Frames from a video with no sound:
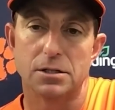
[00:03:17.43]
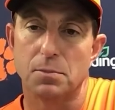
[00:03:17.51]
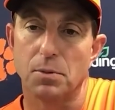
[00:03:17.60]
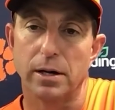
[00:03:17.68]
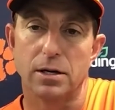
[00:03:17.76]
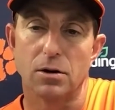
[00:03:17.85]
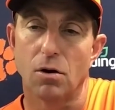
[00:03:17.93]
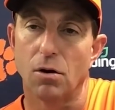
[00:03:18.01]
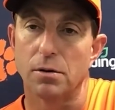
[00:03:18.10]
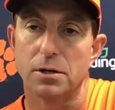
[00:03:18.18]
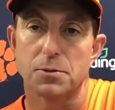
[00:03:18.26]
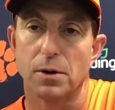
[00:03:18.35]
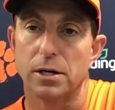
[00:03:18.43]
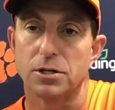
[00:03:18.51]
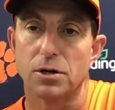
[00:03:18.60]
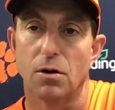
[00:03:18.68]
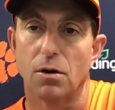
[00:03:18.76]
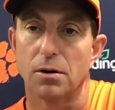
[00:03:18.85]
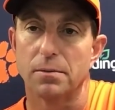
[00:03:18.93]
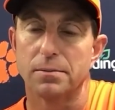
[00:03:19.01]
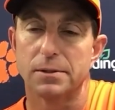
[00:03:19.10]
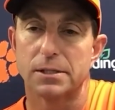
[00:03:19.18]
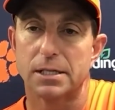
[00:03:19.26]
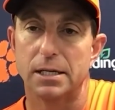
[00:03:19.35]
break your heart. Just breaks your heart.
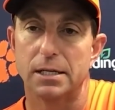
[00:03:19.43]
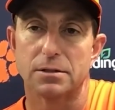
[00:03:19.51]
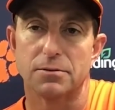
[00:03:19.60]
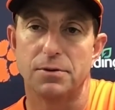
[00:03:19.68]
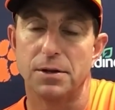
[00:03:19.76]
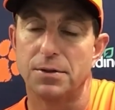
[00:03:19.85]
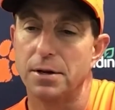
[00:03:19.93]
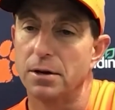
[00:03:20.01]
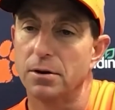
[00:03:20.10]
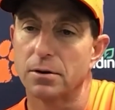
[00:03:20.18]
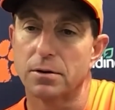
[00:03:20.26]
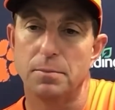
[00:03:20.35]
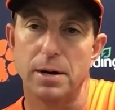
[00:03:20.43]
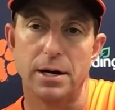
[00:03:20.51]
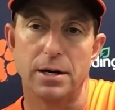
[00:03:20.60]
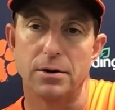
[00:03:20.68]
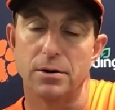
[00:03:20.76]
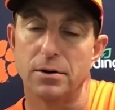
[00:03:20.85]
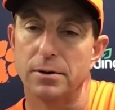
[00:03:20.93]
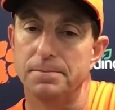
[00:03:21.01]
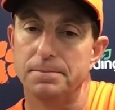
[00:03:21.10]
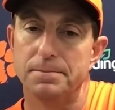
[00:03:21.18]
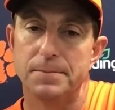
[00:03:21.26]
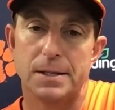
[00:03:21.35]
This kid's a 5th-year competitor.
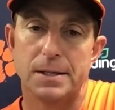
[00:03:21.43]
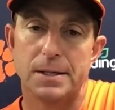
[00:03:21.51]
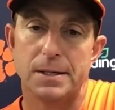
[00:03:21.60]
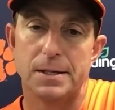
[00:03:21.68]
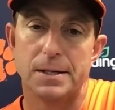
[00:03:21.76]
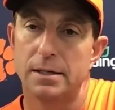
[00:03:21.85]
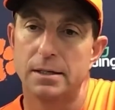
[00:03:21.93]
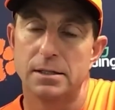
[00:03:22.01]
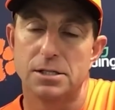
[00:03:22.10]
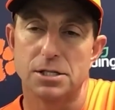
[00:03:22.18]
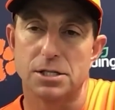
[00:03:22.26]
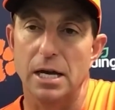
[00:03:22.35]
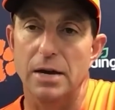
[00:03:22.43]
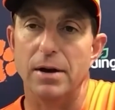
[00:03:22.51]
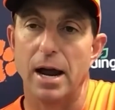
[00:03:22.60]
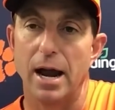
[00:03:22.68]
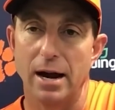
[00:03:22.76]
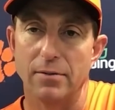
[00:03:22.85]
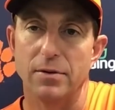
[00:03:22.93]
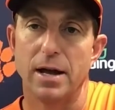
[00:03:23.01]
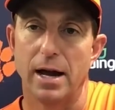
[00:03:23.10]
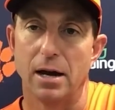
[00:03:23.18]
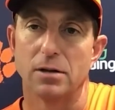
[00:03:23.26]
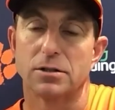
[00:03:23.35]
It's just giving every
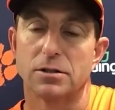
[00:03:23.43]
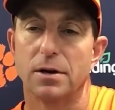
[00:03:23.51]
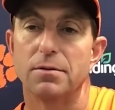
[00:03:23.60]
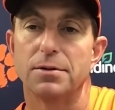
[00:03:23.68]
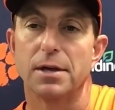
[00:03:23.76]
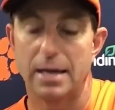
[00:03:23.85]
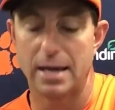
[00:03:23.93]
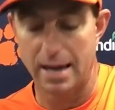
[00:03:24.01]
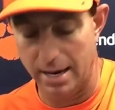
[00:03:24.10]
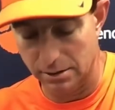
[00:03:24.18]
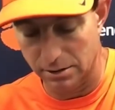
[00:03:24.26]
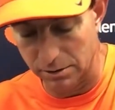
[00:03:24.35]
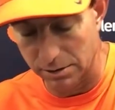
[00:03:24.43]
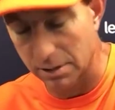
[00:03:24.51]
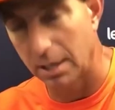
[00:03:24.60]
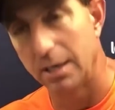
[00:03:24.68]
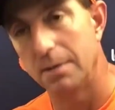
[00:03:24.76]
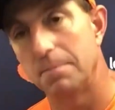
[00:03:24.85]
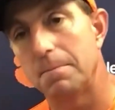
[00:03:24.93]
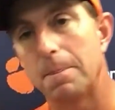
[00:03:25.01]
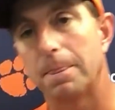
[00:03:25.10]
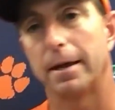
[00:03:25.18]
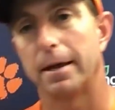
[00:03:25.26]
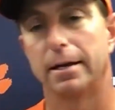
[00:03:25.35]
ounce and everything he has to his team.
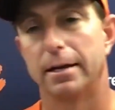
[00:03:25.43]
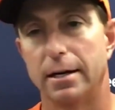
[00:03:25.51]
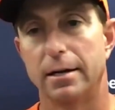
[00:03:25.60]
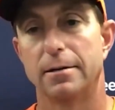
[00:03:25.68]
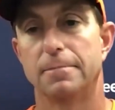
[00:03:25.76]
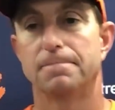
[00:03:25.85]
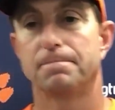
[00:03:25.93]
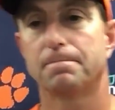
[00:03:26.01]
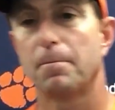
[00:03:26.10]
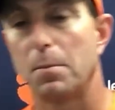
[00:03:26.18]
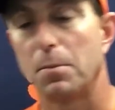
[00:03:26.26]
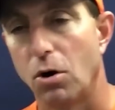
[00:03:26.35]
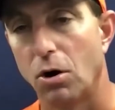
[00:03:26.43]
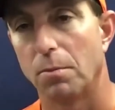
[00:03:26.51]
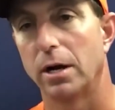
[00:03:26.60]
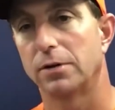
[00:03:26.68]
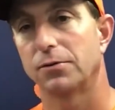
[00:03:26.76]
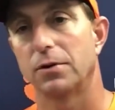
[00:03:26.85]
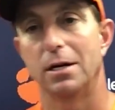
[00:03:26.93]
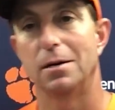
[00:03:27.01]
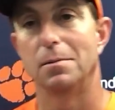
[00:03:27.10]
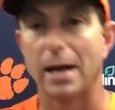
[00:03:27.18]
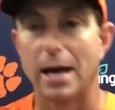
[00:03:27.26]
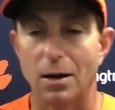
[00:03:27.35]
And my heart breaks for
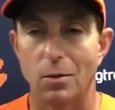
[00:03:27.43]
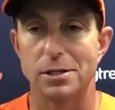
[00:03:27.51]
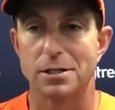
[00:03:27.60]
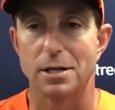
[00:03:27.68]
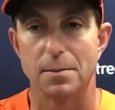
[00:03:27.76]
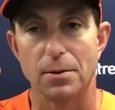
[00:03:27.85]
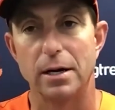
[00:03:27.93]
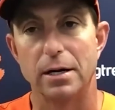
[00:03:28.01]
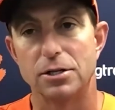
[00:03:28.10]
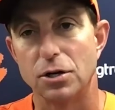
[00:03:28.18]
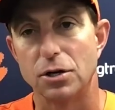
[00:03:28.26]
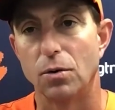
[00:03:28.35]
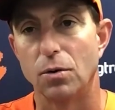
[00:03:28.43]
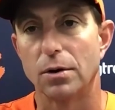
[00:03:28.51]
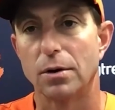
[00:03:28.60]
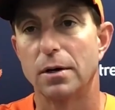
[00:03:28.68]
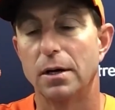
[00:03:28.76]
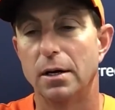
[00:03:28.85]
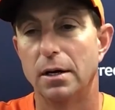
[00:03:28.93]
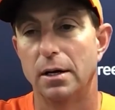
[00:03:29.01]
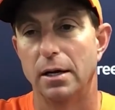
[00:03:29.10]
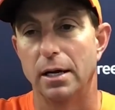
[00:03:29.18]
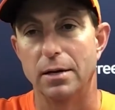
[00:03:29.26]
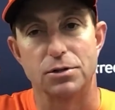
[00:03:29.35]
him. Galloway separated his shoulder.
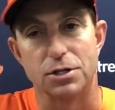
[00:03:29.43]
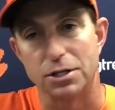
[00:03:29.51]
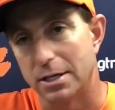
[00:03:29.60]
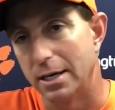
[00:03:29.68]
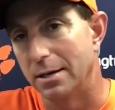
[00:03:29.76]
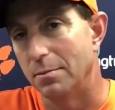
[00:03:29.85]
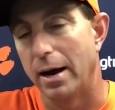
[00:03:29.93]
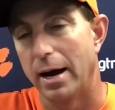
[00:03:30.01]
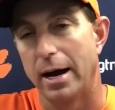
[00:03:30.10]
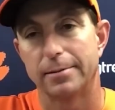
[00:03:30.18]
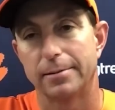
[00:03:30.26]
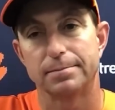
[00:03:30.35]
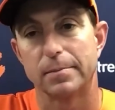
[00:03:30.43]
He was just getting back.